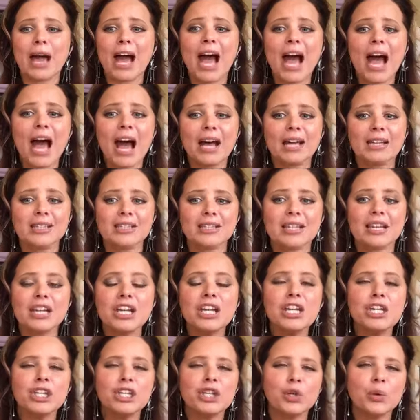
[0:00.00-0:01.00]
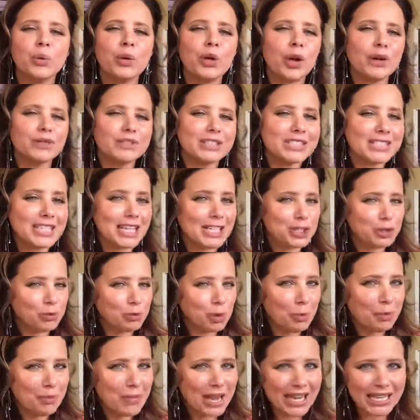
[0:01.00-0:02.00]
in the past. We often
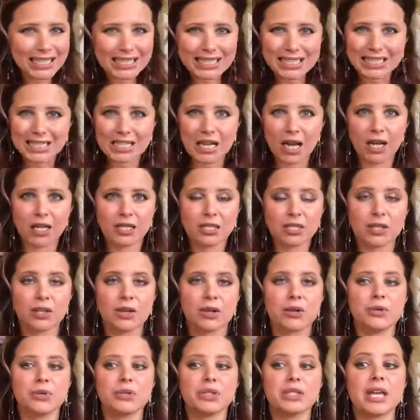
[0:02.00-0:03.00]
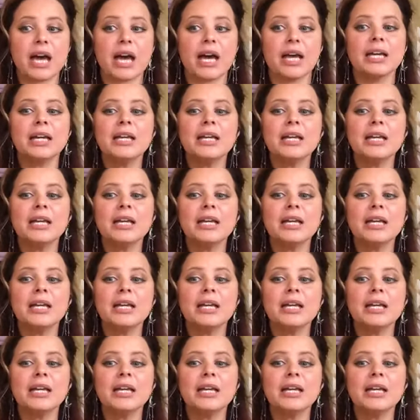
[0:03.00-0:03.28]
tend to romanticize those,